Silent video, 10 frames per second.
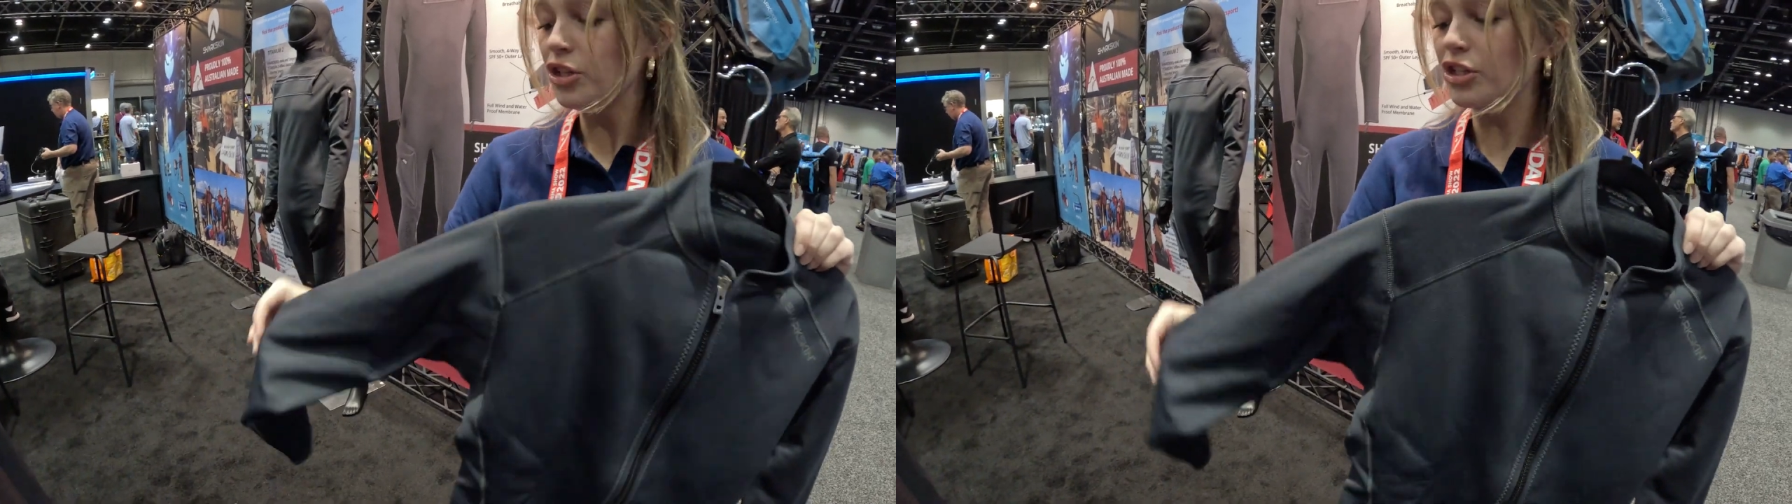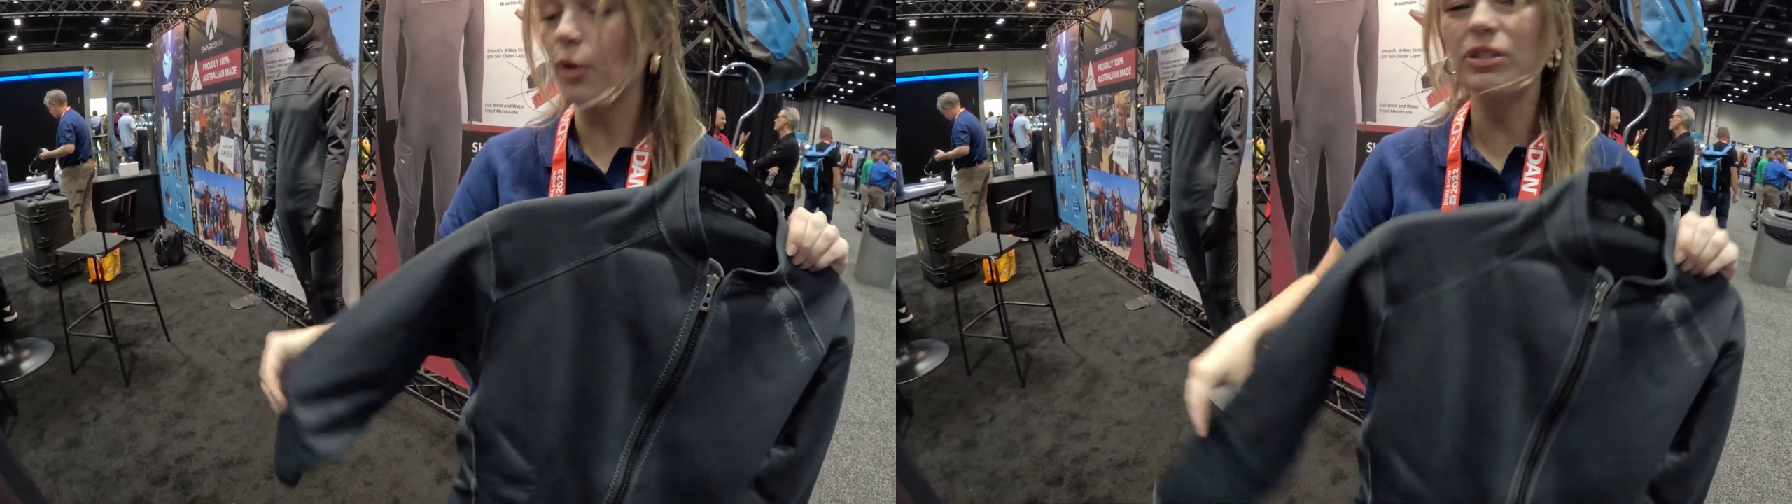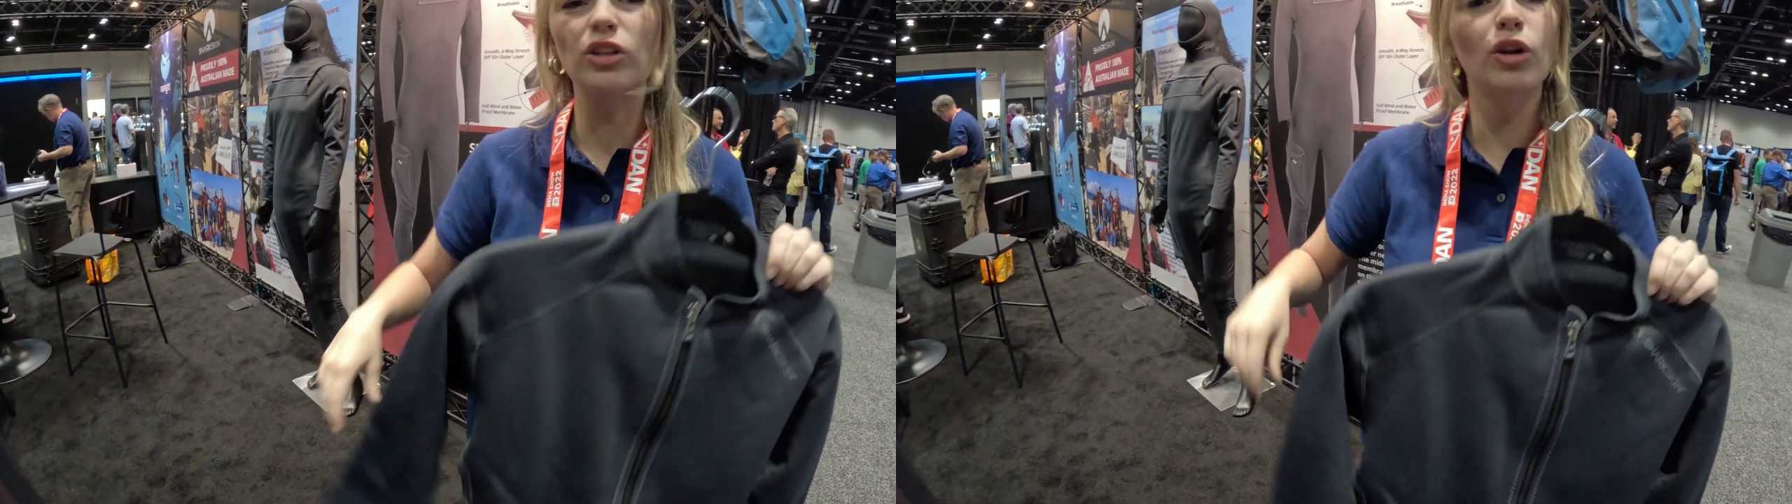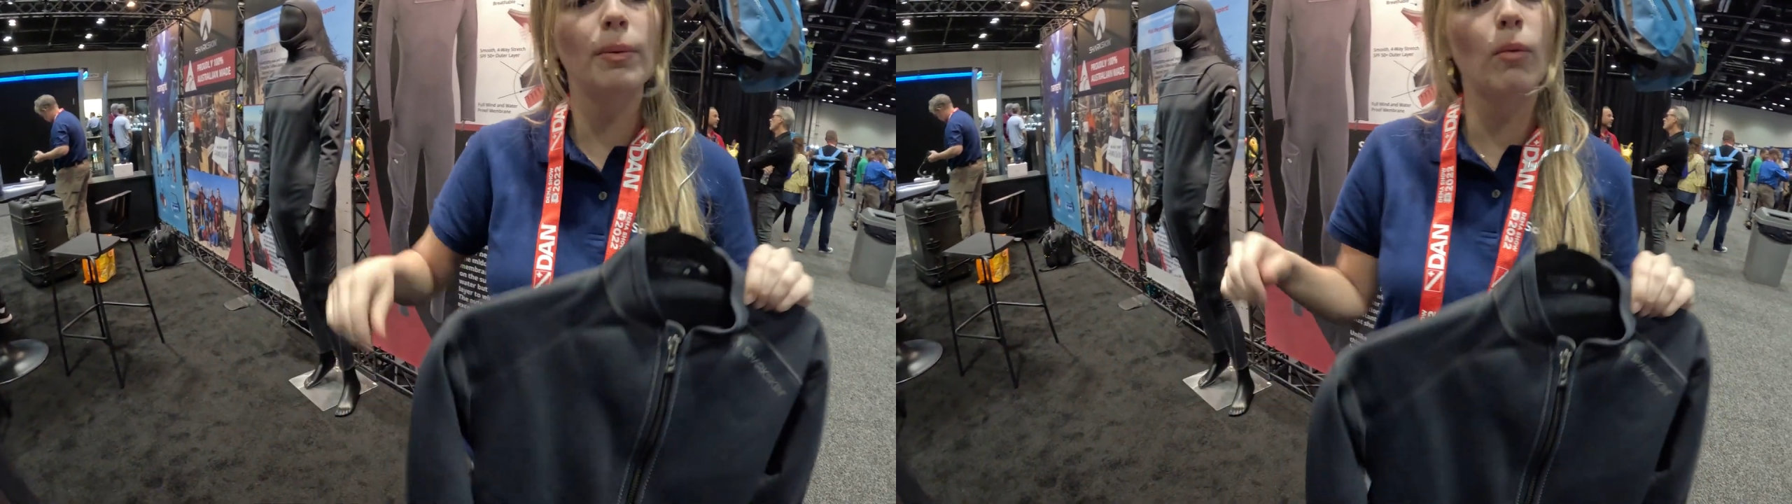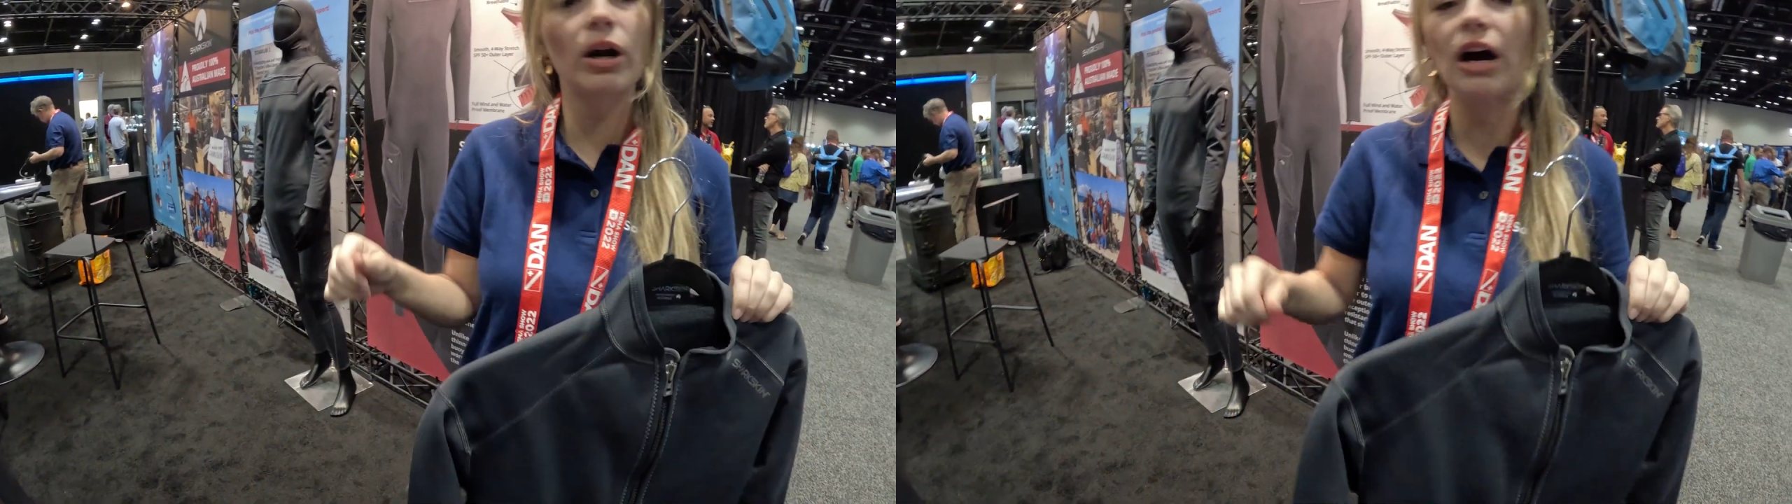So it's a little
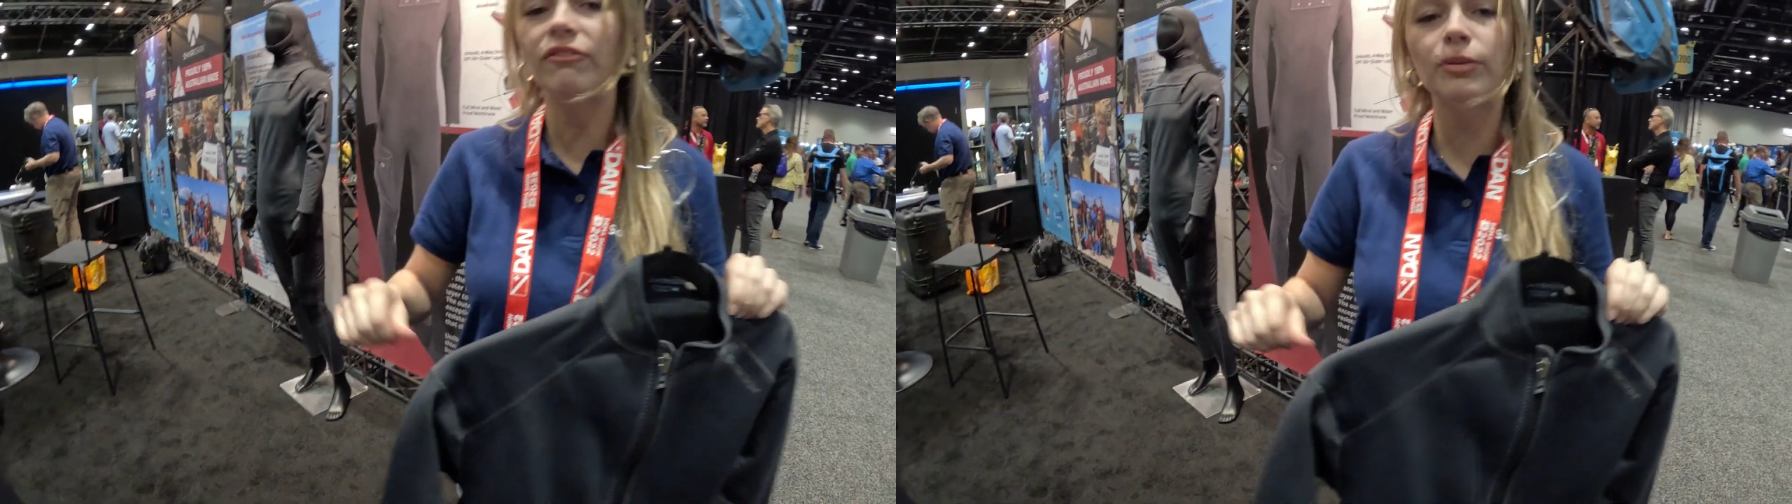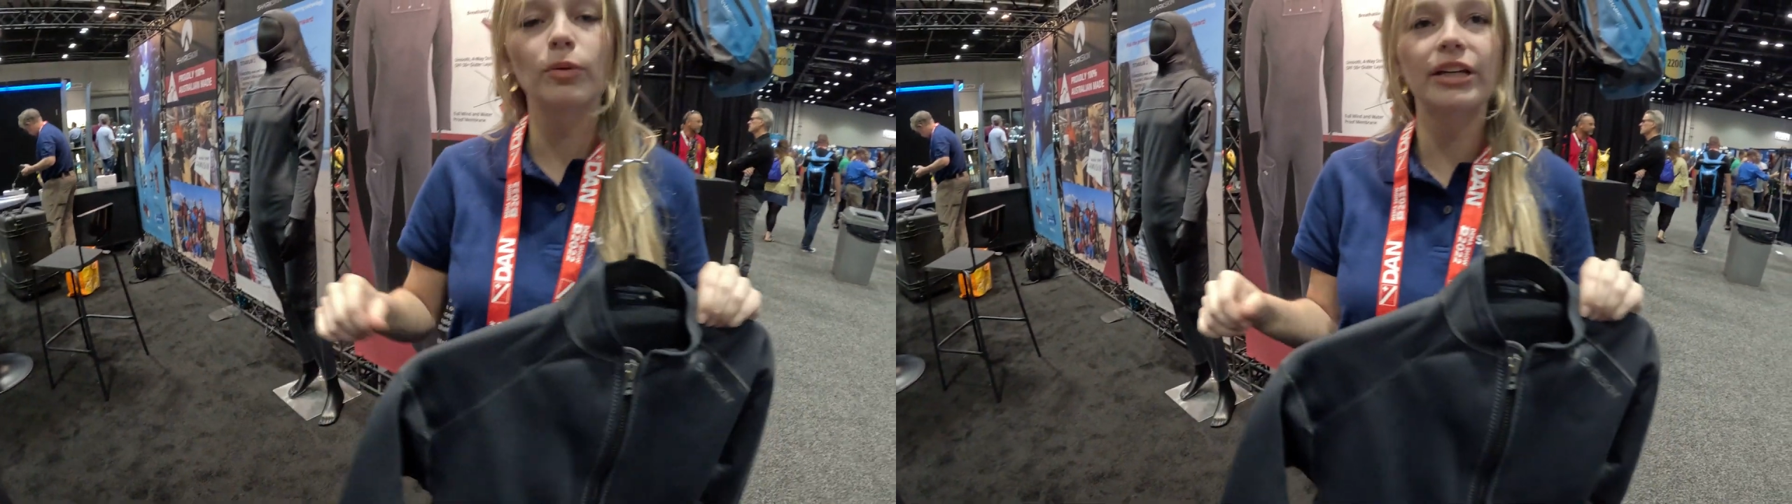bit more comfortable